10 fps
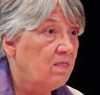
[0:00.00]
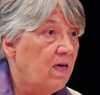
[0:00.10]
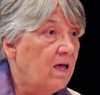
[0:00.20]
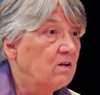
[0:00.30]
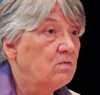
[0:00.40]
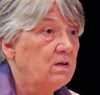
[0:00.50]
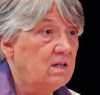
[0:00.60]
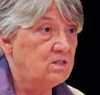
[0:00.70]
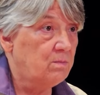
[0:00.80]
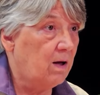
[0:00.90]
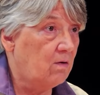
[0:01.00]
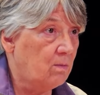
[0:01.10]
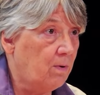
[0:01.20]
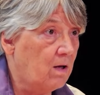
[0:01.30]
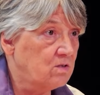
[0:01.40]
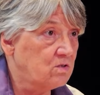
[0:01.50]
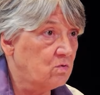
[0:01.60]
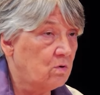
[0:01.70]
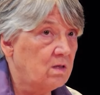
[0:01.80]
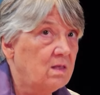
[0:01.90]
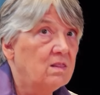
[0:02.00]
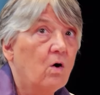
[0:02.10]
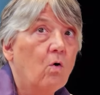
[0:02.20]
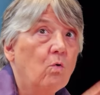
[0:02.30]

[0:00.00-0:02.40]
That creates a biorepository that